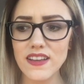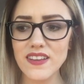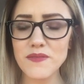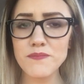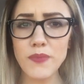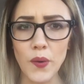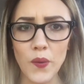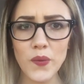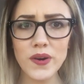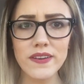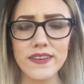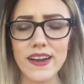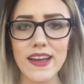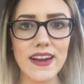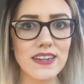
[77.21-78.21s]

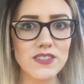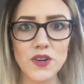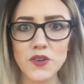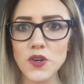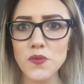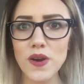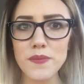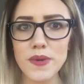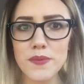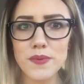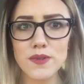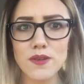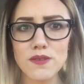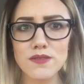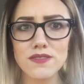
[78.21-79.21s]
important, and I don't know why people
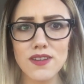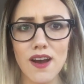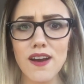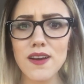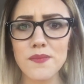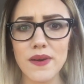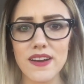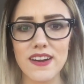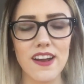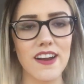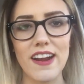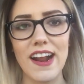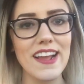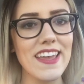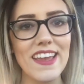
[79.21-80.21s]
don't talk about it. All
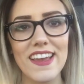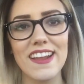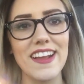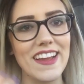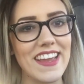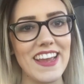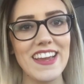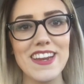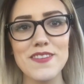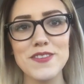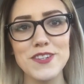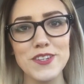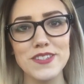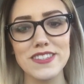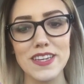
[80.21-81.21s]
right, I can't
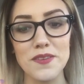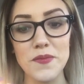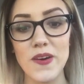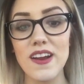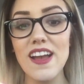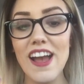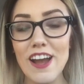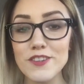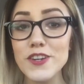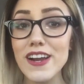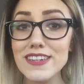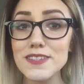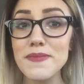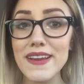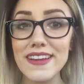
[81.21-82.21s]
even do this anymore. I'm
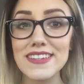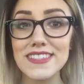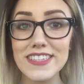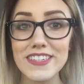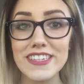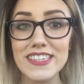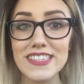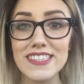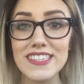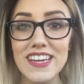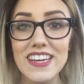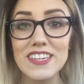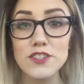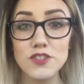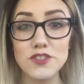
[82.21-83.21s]
trying to make it a serious
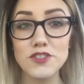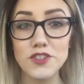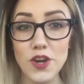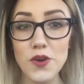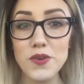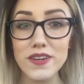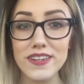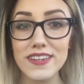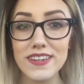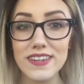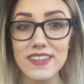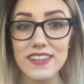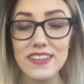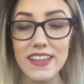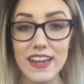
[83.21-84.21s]
joke,
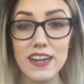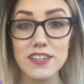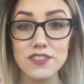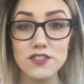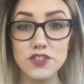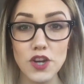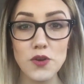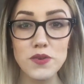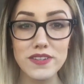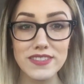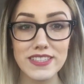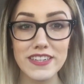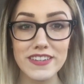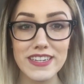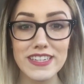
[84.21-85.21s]
like a joke
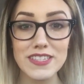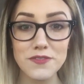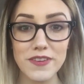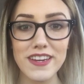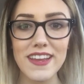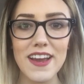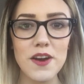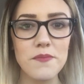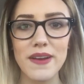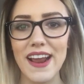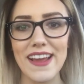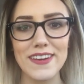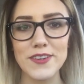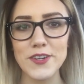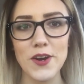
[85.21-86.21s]
serious video, but
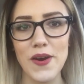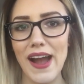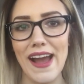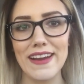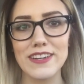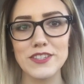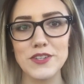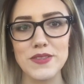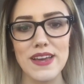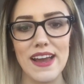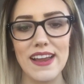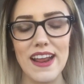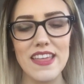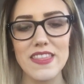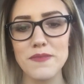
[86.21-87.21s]
I don't know how to do
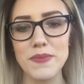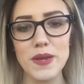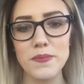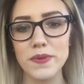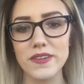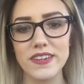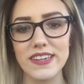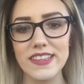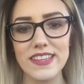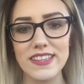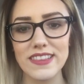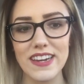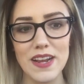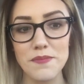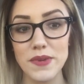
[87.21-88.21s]
that, and then people are gonna
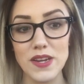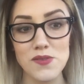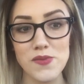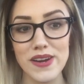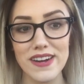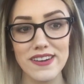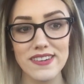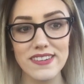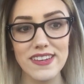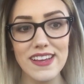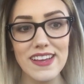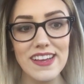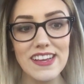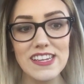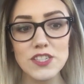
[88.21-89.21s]
think that I'm being weird.
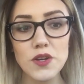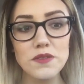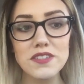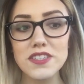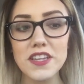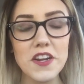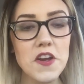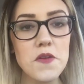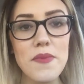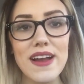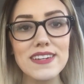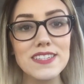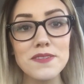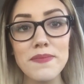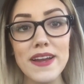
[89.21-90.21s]
So I'm just gonna go
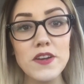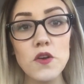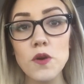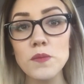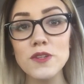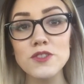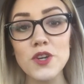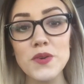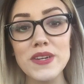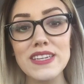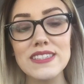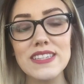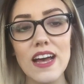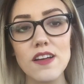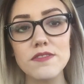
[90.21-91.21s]
back to my normal
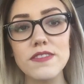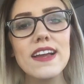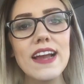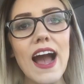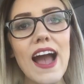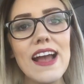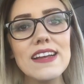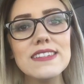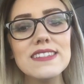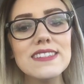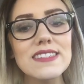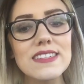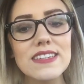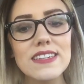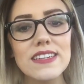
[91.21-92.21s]
jokey self.
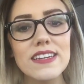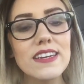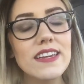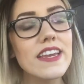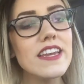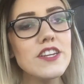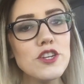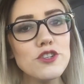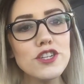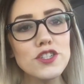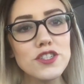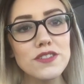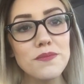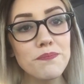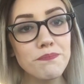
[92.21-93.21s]
Guys, can you
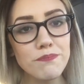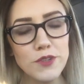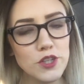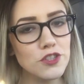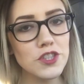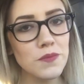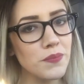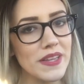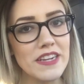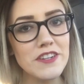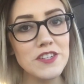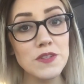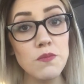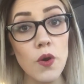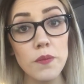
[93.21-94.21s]
just use your
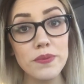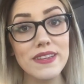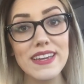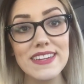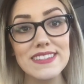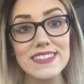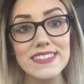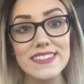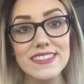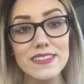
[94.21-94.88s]
blinkers more, please?